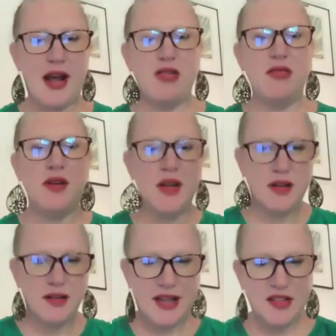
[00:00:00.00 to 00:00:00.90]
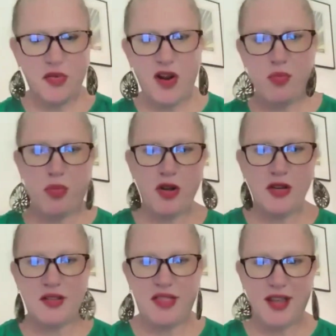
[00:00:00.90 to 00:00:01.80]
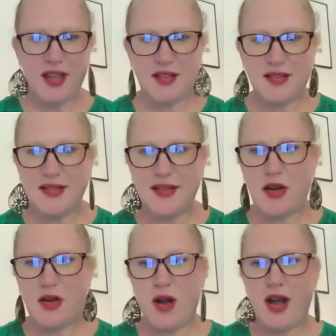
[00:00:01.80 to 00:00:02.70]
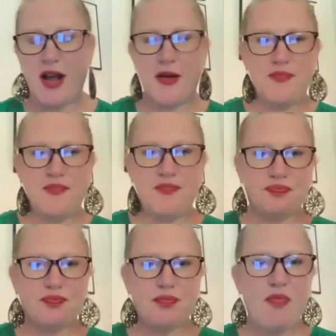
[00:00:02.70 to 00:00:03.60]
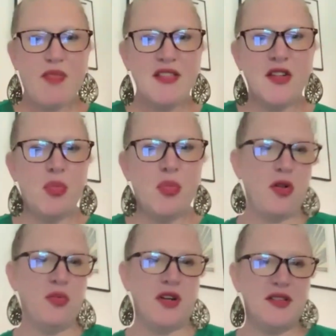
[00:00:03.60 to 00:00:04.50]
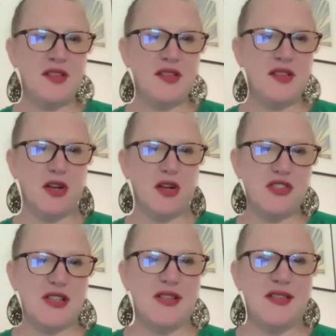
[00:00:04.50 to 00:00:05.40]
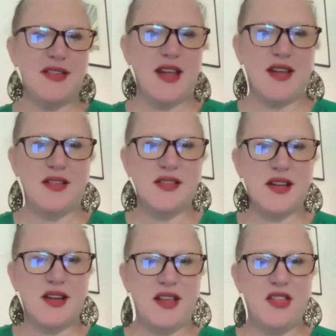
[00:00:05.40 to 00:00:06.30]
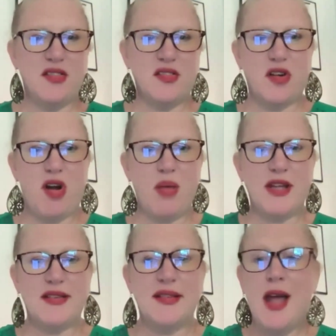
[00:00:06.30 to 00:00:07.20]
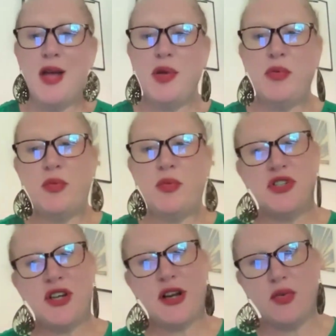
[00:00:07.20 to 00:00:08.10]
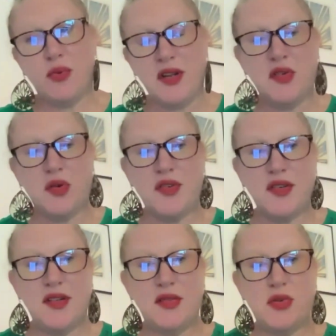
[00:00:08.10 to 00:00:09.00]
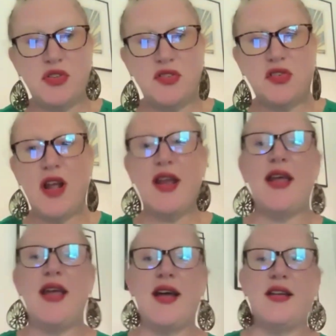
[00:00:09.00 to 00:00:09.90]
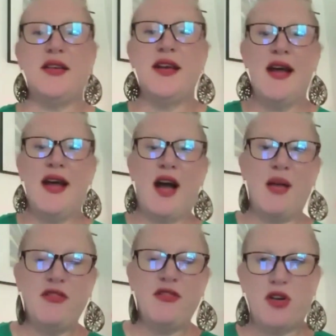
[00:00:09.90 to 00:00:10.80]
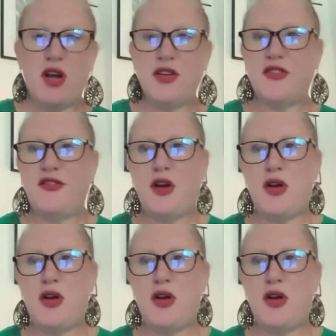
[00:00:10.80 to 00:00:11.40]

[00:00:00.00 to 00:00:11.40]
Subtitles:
down, that's where I'm putting things. So the bold ones are in questions, and the others are comments. People have been sharing resources, which is great. And if you're on your